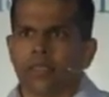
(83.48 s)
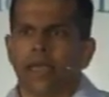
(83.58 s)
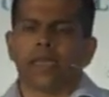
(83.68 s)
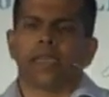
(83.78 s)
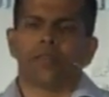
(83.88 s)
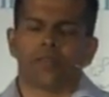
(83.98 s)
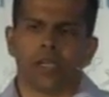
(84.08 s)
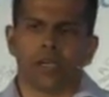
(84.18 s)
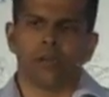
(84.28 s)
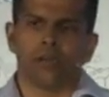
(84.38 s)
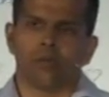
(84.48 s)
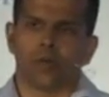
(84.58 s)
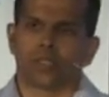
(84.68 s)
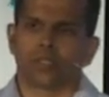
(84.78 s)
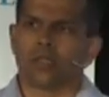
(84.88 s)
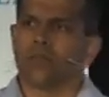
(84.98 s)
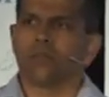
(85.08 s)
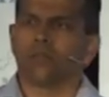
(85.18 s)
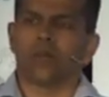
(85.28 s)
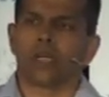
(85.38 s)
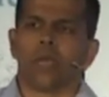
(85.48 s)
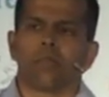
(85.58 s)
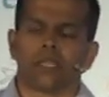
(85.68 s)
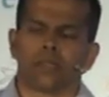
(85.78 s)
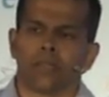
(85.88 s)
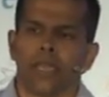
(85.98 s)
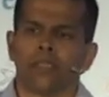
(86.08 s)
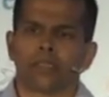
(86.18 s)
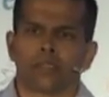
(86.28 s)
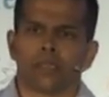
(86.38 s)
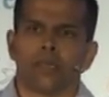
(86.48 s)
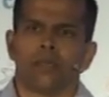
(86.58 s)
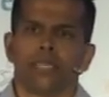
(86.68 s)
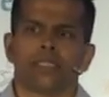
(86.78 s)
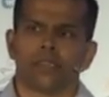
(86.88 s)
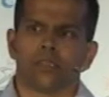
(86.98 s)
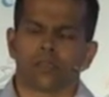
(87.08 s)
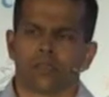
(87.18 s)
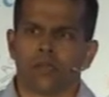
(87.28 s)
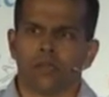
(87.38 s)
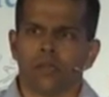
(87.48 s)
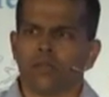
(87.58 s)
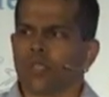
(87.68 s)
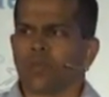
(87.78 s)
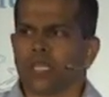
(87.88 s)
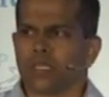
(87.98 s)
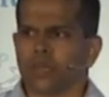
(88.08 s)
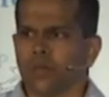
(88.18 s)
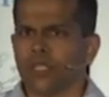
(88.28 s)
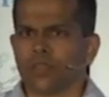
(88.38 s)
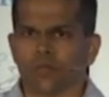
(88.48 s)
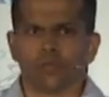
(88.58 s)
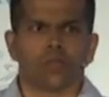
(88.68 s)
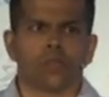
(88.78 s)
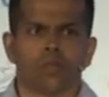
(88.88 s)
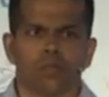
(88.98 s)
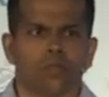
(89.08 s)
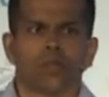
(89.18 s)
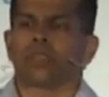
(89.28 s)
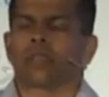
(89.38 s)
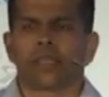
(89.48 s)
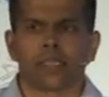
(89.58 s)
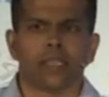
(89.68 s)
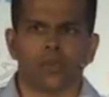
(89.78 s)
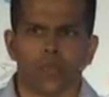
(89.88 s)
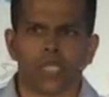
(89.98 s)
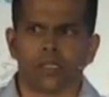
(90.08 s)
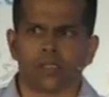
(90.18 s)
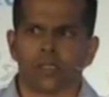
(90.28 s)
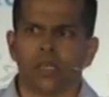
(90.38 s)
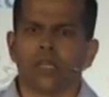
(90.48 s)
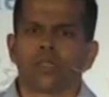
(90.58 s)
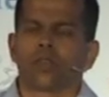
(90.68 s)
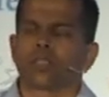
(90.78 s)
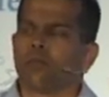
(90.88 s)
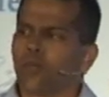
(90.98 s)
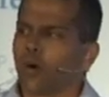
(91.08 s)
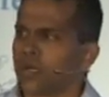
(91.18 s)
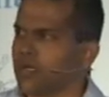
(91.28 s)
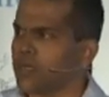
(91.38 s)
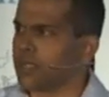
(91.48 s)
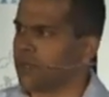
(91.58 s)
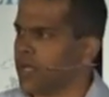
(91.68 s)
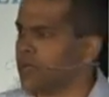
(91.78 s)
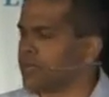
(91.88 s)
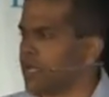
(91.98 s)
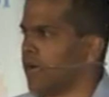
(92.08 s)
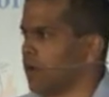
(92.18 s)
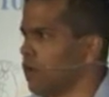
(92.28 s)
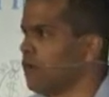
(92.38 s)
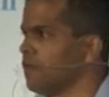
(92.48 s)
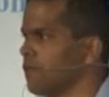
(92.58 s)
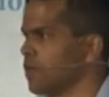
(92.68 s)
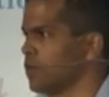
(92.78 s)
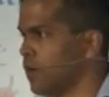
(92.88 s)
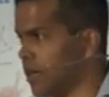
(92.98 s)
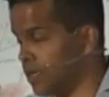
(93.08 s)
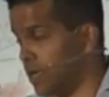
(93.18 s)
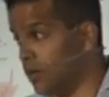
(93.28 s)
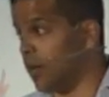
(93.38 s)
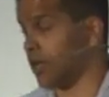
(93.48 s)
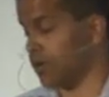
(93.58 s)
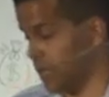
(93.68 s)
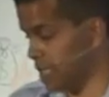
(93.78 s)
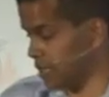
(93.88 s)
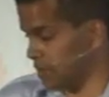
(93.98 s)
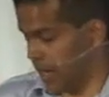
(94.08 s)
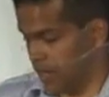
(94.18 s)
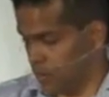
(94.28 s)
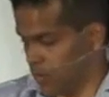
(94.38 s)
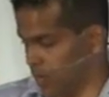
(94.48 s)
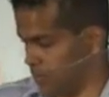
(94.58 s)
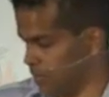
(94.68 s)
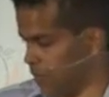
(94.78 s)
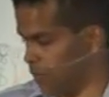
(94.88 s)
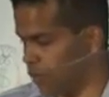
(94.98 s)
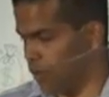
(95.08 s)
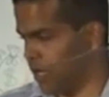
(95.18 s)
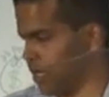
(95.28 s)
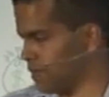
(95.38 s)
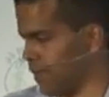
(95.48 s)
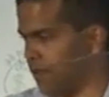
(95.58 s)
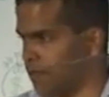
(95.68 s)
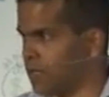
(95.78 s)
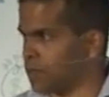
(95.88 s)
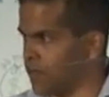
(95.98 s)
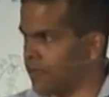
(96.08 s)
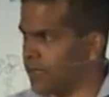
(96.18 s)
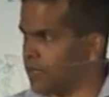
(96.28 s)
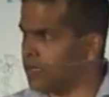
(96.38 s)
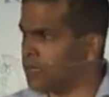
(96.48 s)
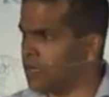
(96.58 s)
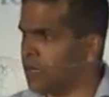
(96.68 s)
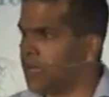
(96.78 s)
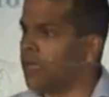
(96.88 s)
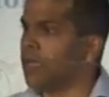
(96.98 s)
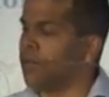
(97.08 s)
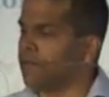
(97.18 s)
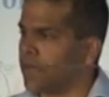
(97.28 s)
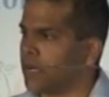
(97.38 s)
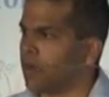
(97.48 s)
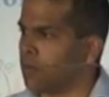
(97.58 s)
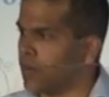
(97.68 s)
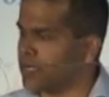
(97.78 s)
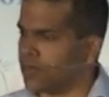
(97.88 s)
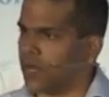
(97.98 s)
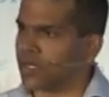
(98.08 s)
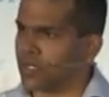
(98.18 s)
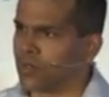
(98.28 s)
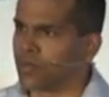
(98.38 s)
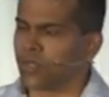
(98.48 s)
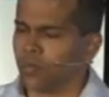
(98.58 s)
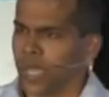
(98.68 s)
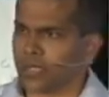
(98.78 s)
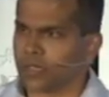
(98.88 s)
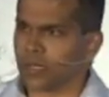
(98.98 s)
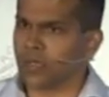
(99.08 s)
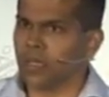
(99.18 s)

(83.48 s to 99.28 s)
that can trigger what's a capital gains instance, which basically means it's like selling your business. So it's important that when you start off, you actually look at your business plan over 4 years, 5 years, whatever it is, and figure out what structure suits you best.